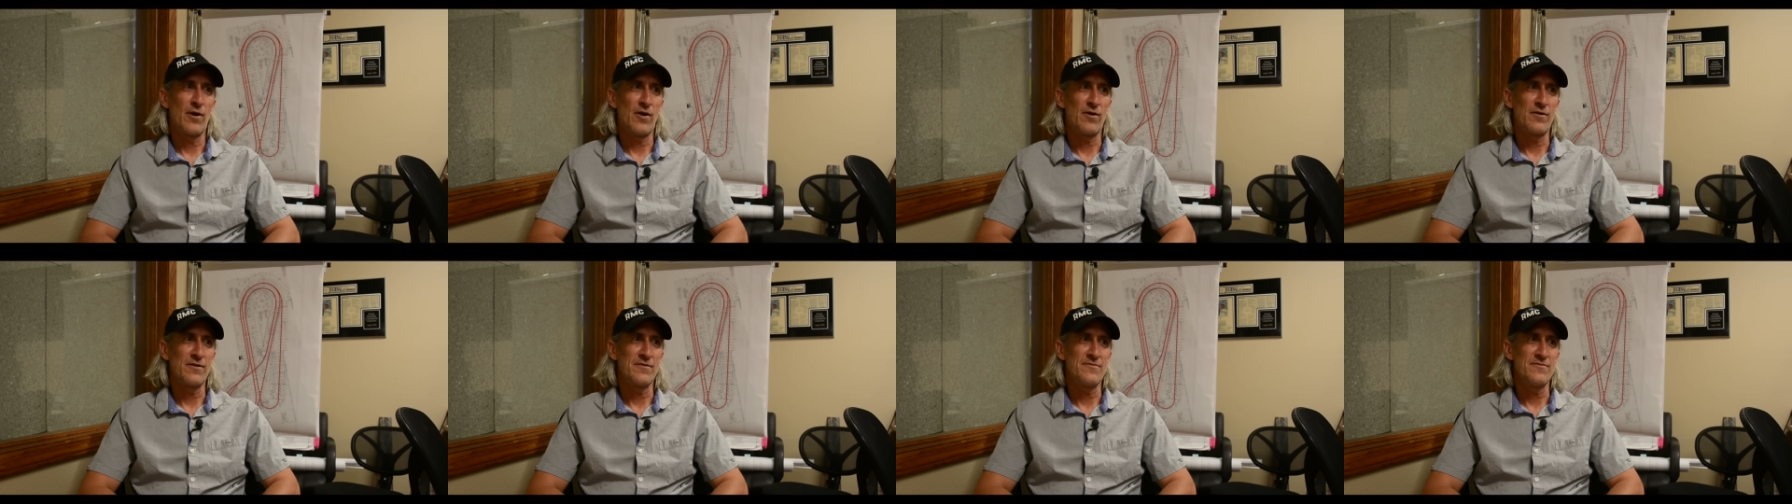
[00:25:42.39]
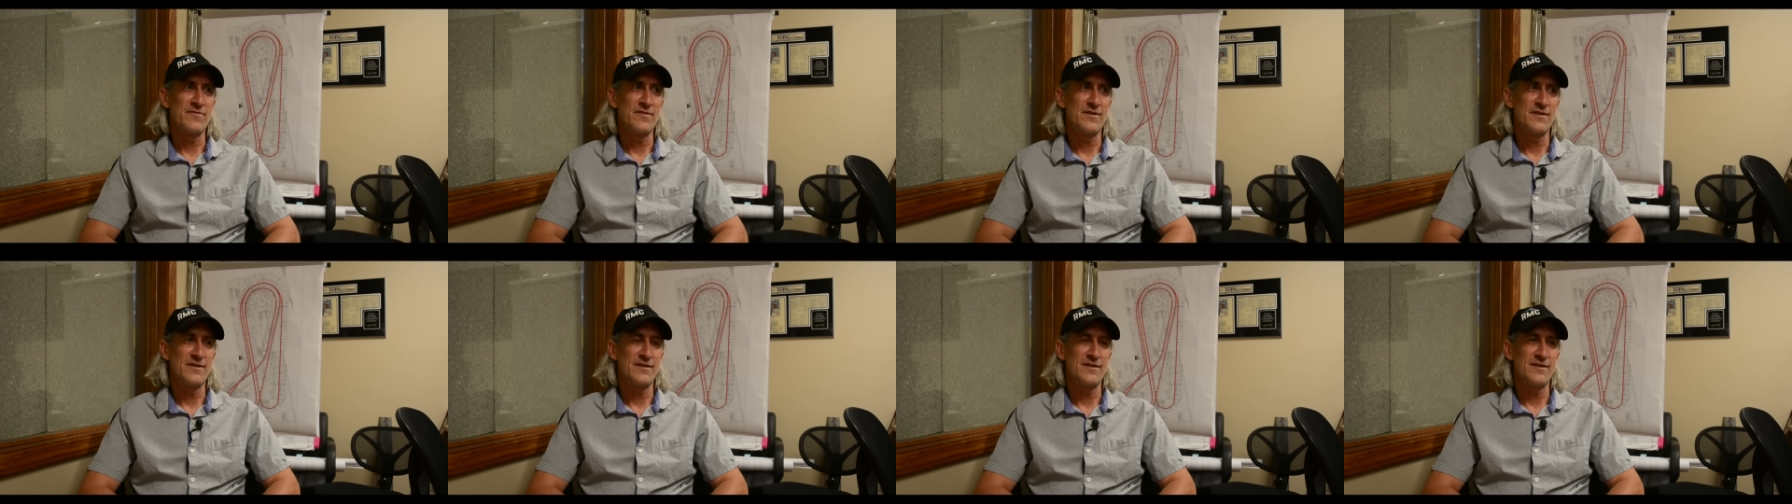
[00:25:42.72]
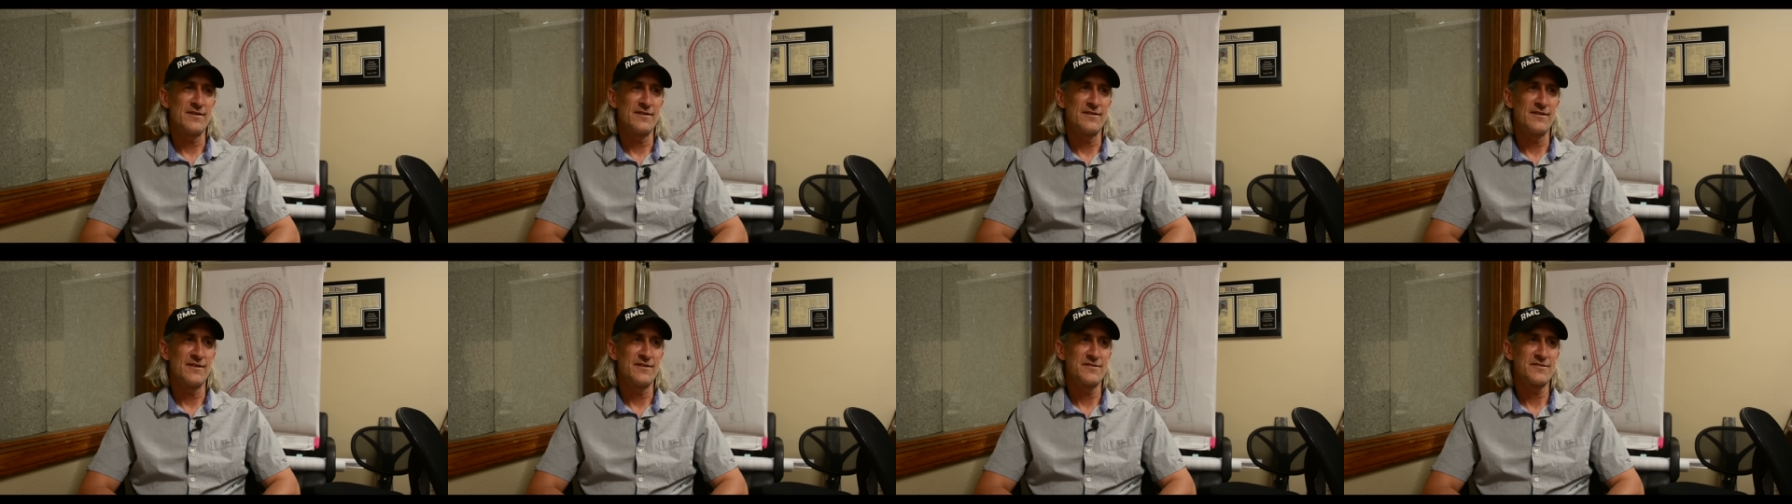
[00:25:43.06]
part of
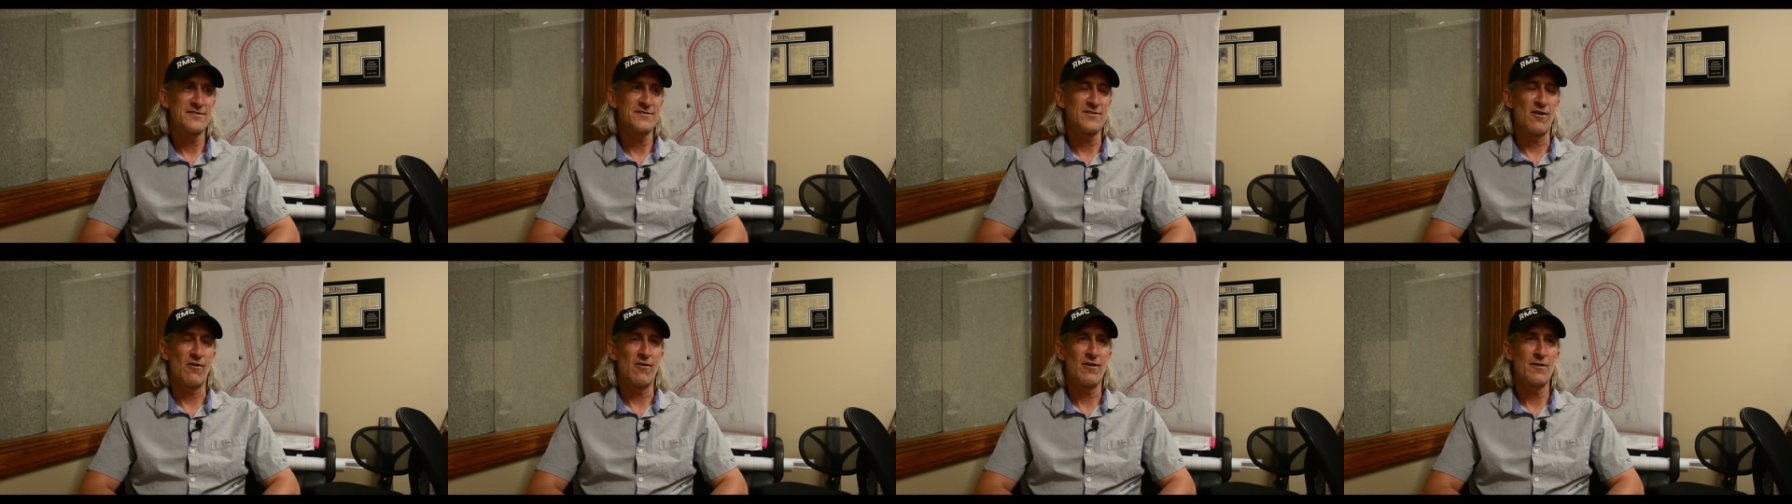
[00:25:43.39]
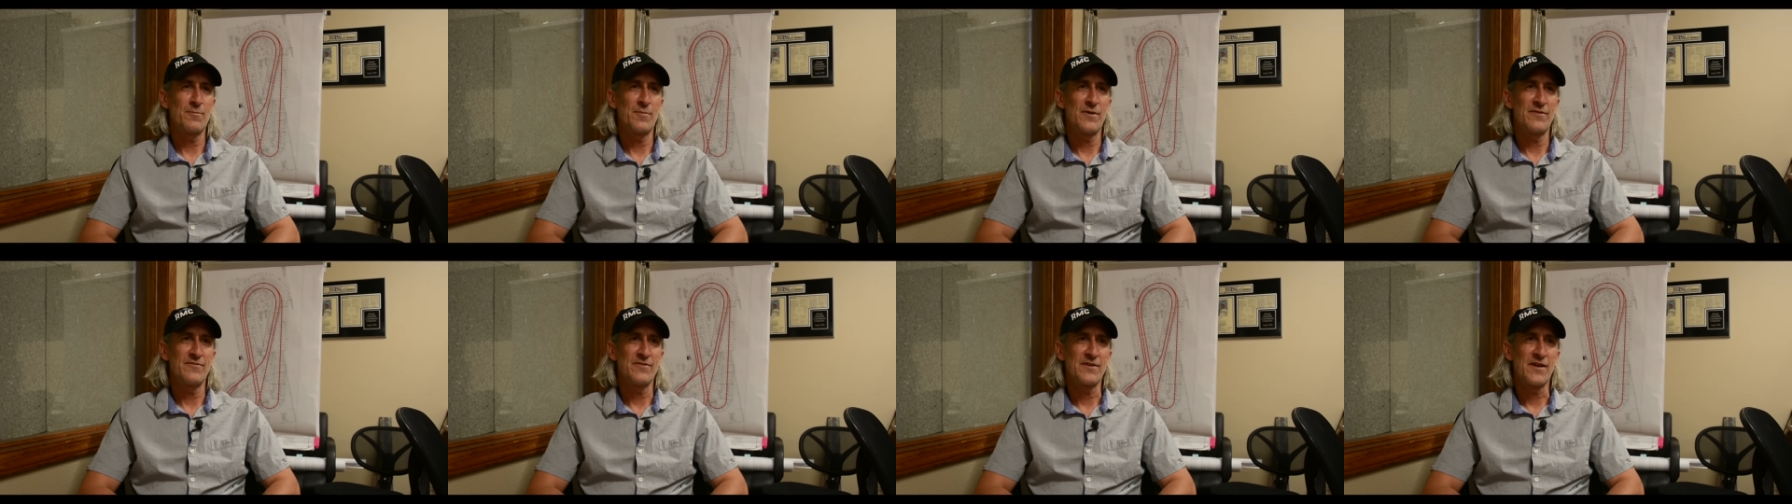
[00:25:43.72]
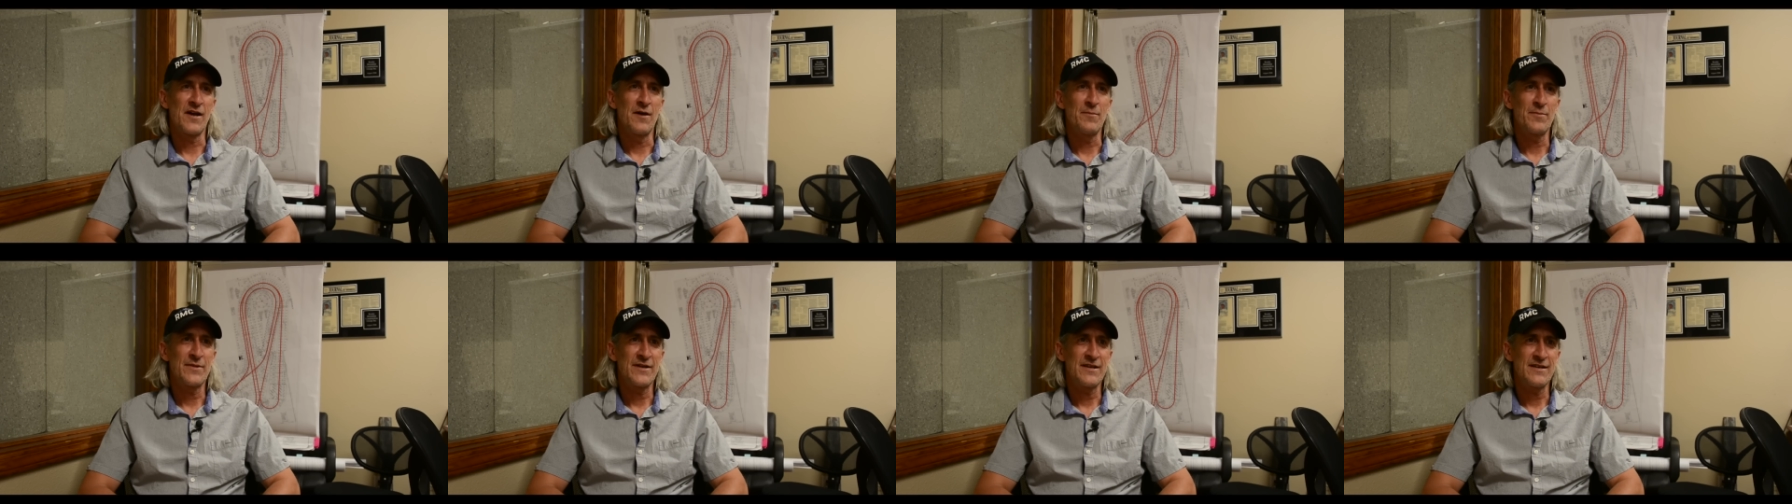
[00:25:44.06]
the startup of a
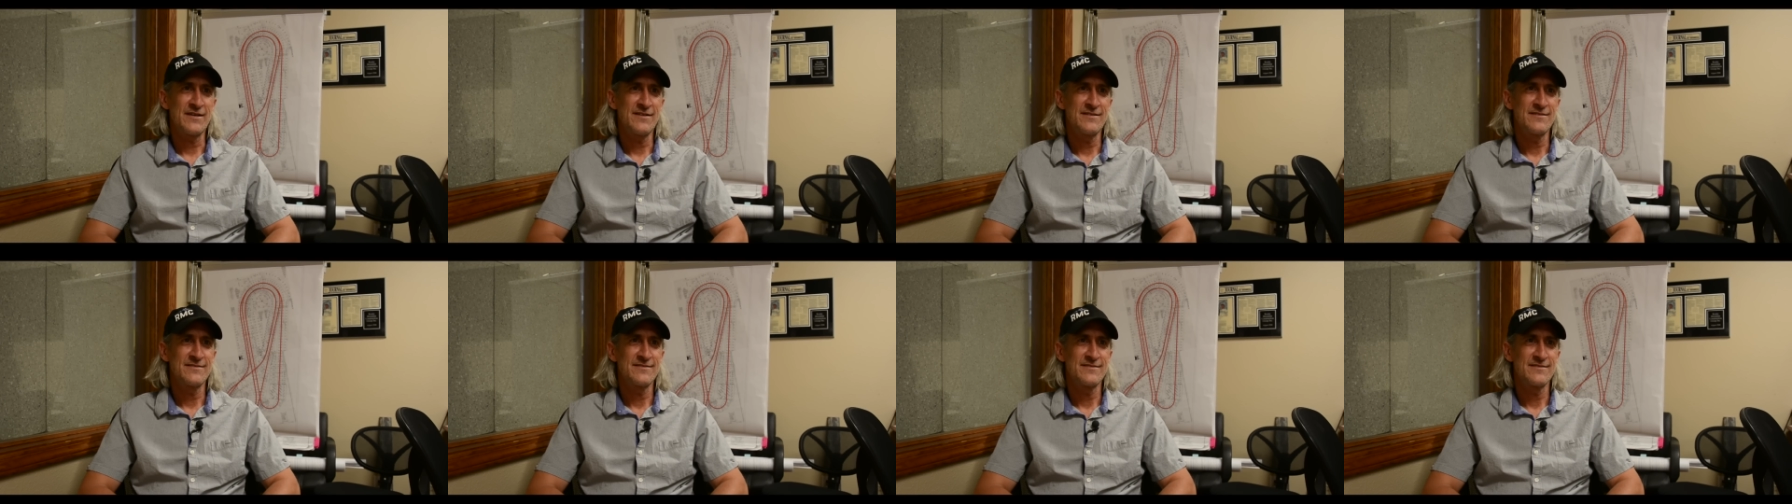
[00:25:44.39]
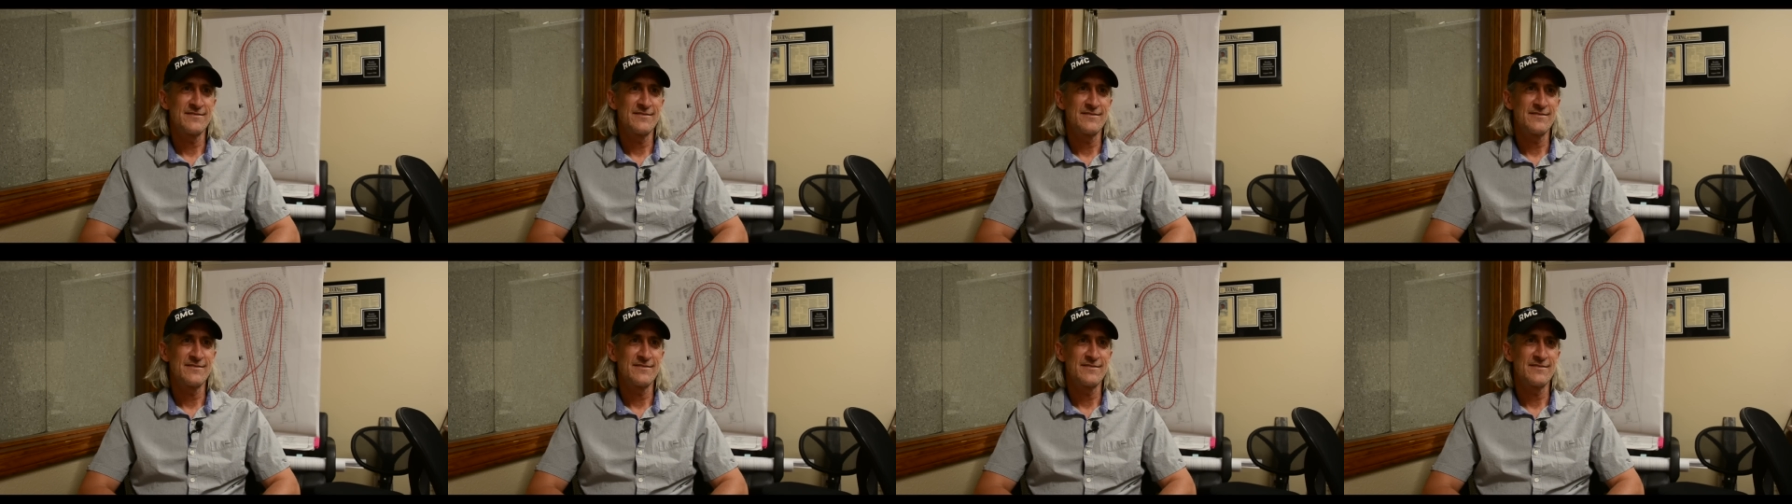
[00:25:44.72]
company,